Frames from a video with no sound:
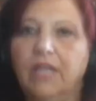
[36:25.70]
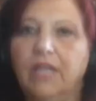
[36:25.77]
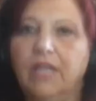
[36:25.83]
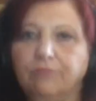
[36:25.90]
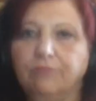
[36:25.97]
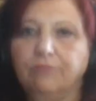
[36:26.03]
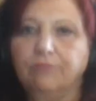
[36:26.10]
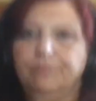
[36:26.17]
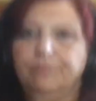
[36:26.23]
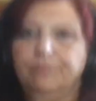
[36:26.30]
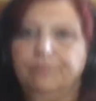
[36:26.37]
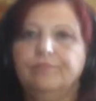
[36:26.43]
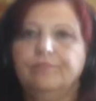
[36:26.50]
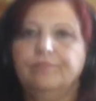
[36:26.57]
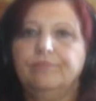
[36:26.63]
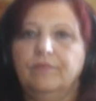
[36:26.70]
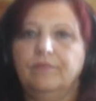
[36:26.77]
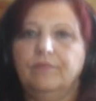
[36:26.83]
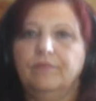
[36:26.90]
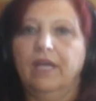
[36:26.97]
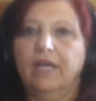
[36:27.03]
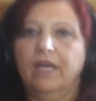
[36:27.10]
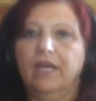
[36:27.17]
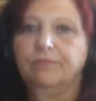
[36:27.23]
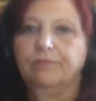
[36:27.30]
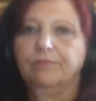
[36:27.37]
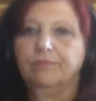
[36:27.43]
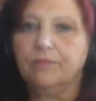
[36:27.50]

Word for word: Yeah, yeah.